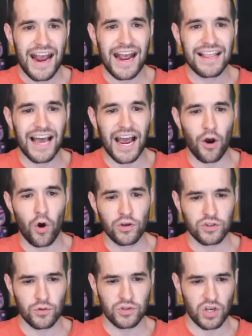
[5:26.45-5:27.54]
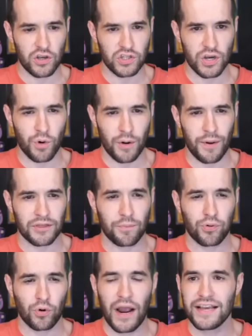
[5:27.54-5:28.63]
And I also saw somewhere about the
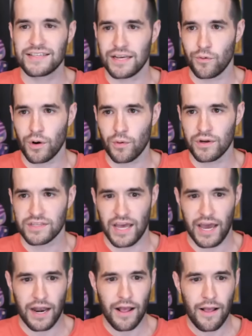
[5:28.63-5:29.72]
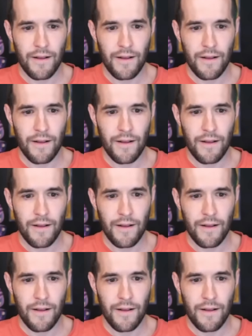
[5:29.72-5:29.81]
prizing. Where was that?